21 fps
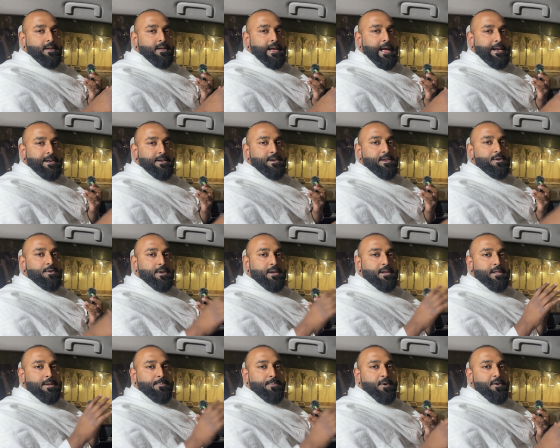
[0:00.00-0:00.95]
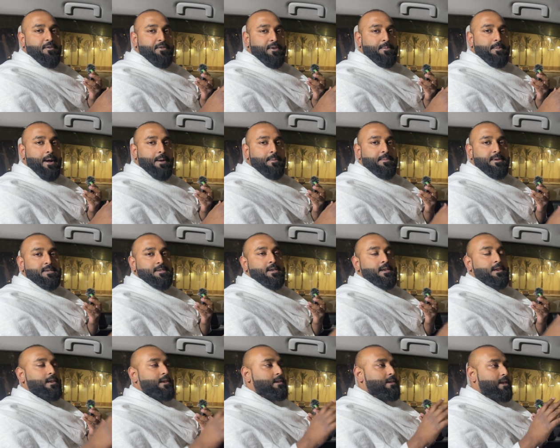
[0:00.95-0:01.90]
And during the Prophet Muhammad
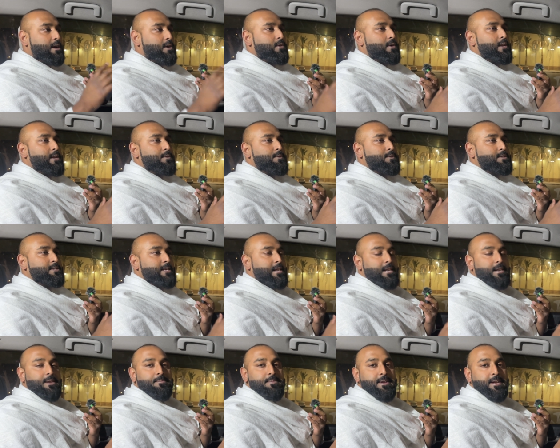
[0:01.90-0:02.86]
sallallahu alaihi wasallam